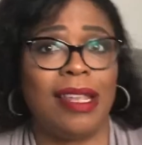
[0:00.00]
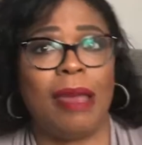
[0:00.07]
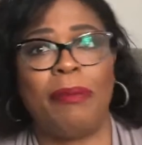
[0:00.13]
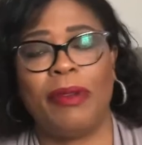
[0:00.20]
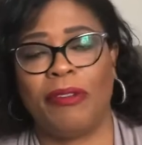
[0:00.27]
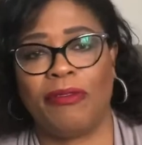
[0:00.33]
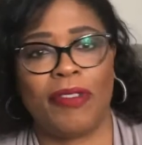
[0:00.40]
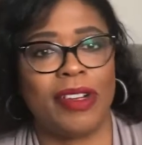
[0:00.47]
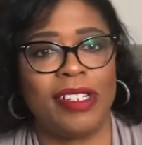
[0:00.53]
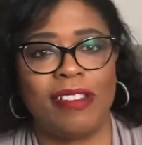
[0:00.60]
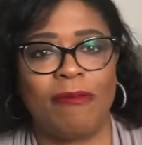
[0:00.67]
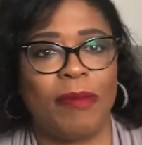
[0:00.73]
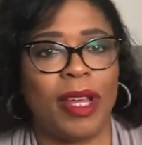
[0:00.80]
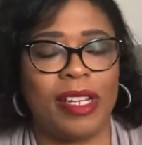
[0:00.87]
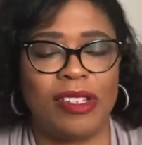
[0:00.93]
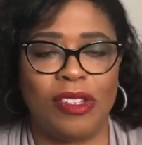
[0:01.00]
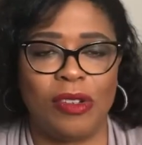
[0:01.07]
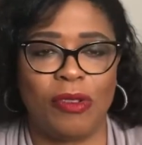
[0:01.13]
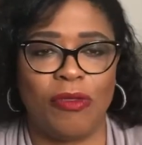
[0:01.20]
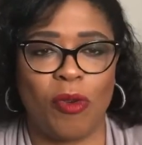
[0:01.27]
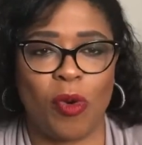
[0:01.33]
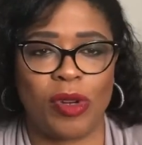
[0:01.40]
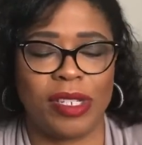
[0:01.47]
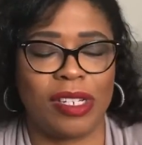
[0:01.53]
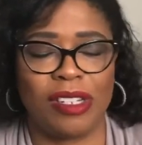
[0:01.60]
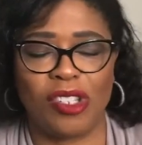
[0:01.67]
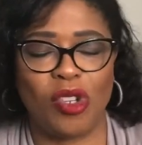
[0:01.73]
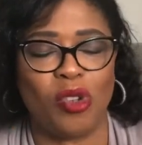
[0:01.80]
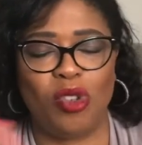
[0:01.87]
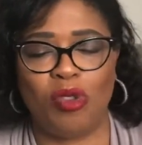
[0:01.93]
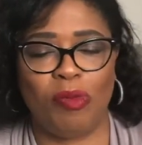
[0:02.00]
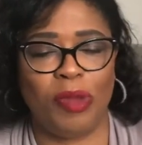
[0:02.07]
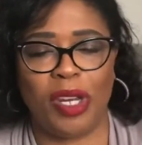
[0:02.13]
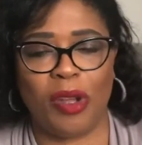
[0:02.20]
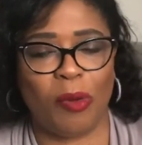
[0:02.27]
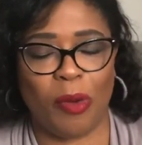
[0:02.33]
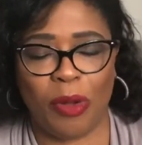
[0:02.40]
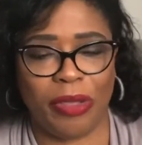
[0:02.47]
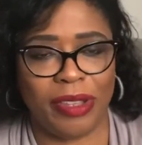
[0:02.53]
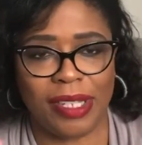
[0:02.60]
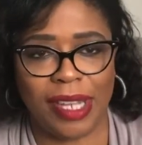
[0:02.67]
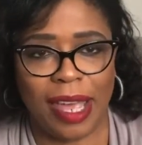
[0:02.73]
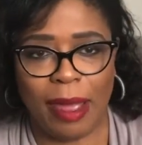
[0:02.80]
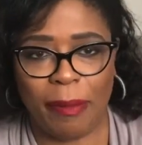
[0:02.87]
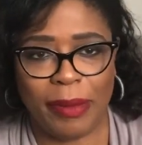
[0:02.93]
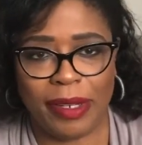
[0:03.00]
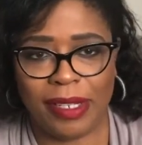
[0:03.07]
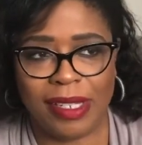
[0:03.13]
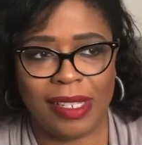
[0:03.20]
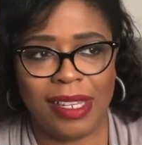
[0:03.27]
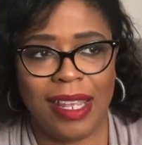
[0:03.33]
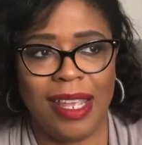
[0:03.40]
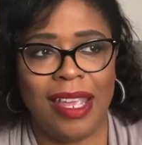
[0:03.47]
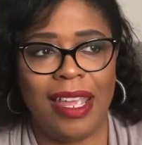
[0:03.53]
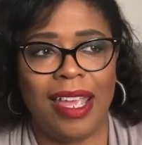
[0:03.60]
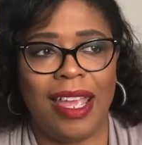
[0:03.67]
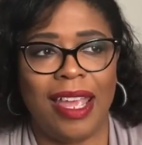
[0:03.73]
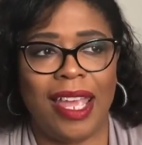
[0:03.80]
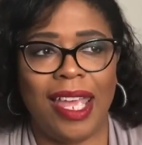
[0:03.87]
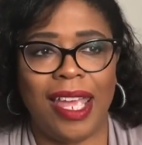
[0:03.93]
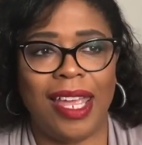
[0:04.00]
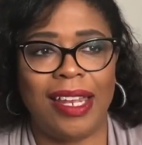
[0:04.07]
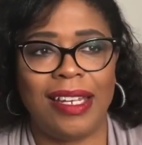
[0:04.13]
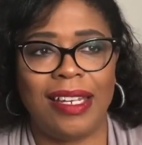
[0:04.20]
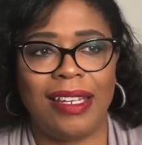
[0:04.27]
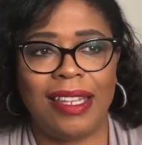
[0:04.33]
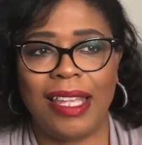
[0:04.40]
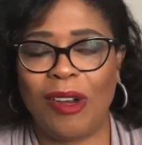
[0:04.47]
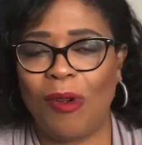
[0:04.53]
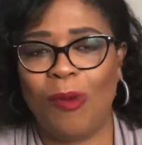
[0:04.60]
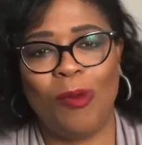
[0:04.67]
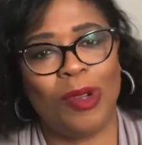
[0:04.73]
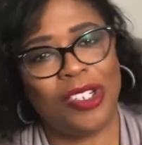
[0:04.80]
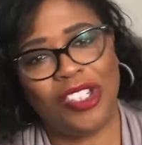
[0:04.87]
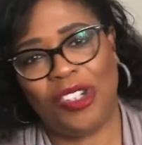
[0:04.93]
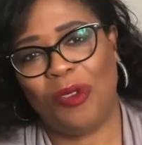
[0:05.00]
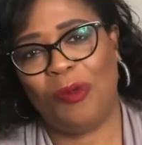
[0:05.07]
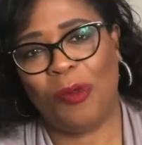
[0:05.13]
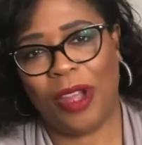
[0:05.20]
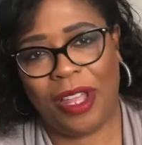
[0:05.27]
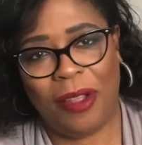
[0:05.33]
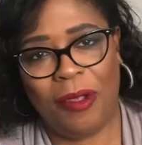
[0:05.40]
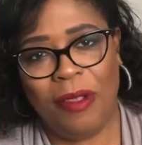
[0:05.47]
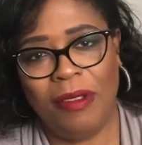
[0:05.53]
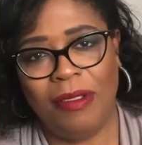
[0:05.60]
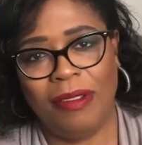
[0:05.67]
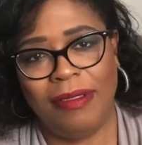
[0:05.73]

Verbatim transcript: has happened to friends of mine too. Of course, in the social media world, this happens, and they don't wish you well.